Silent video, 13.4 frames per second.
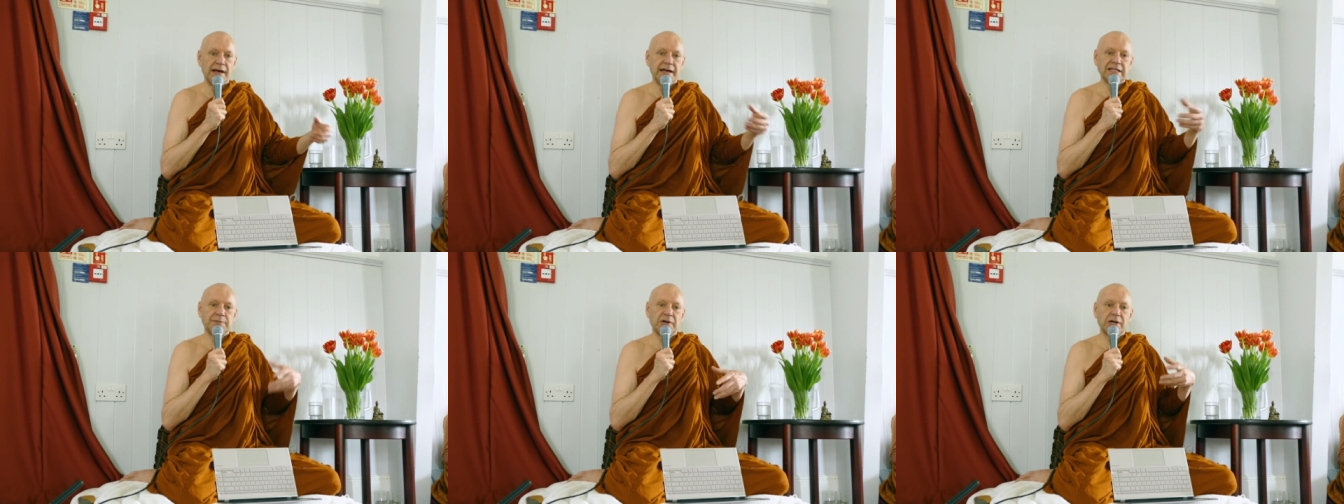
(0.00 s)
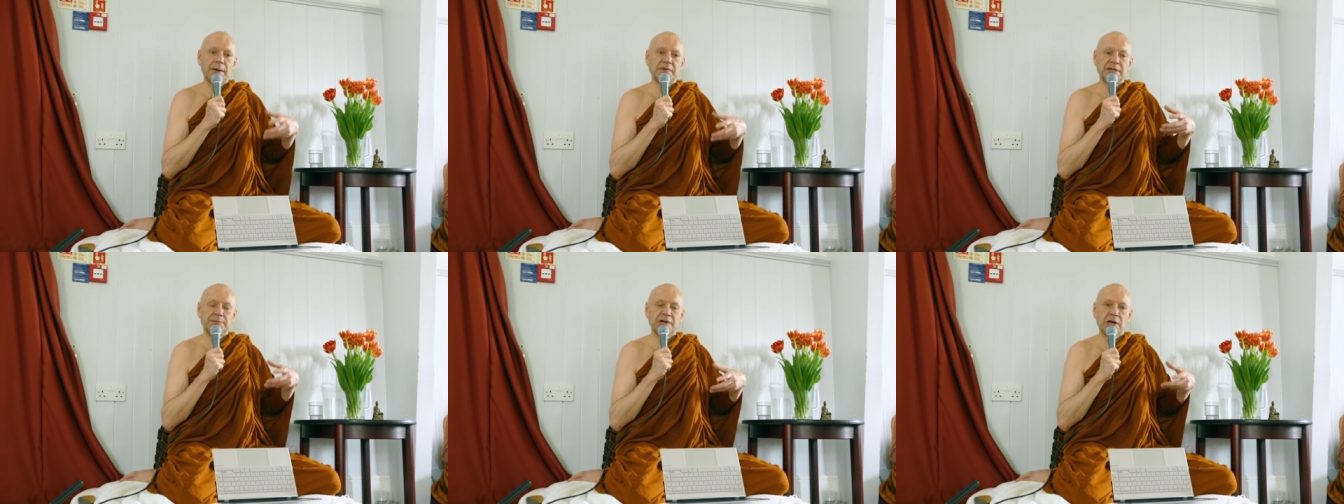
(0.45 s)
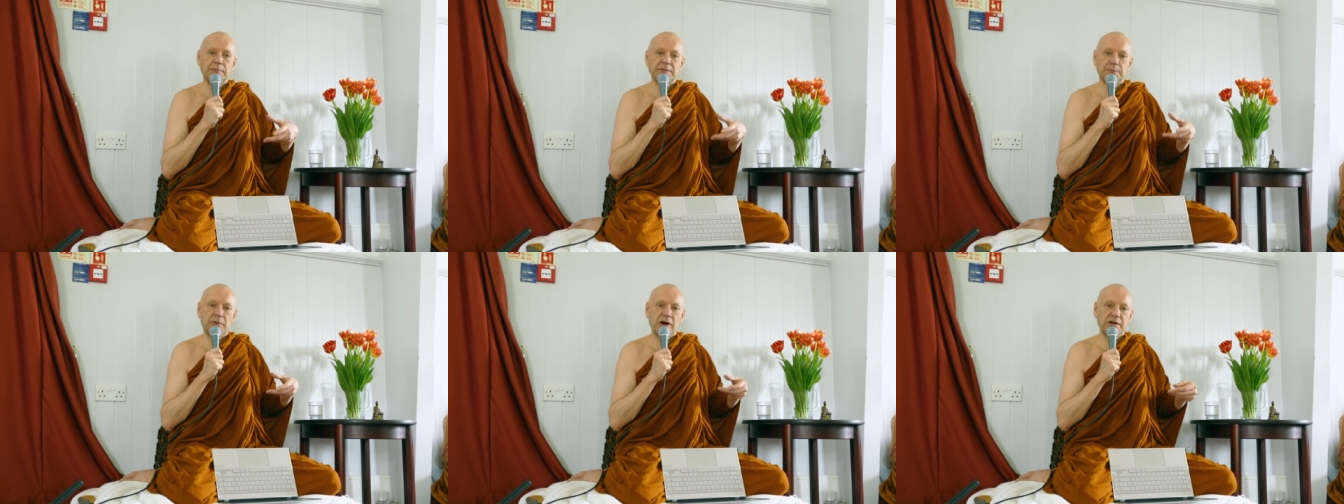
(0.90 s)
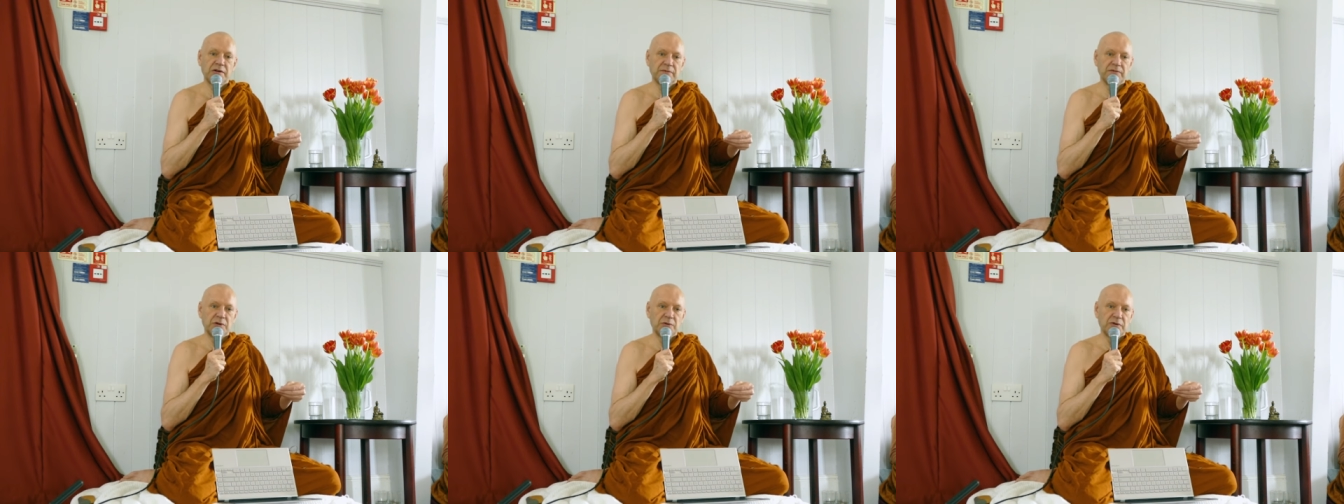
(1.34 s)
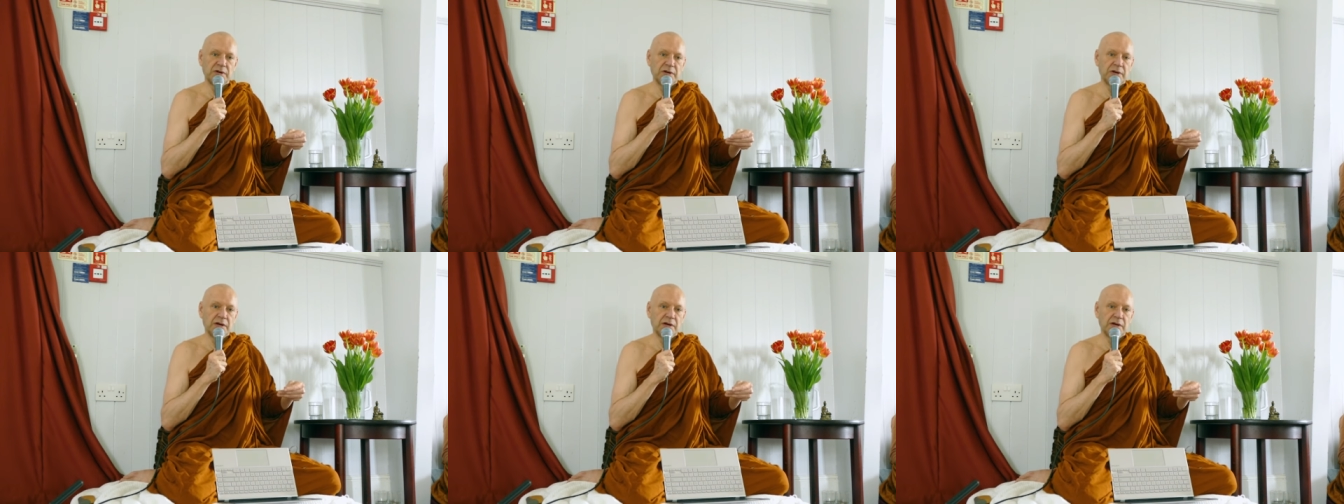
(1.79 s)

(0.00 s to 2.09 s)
is because it becomes part of you. Huh?